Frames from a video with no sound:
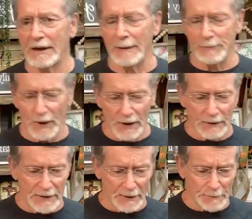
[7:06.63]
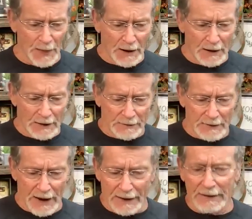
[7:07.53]
And I'm praying that
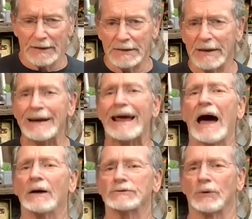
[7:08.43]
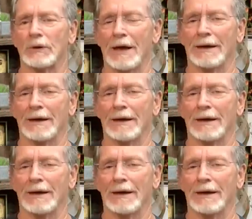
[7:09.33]
that I can get it out so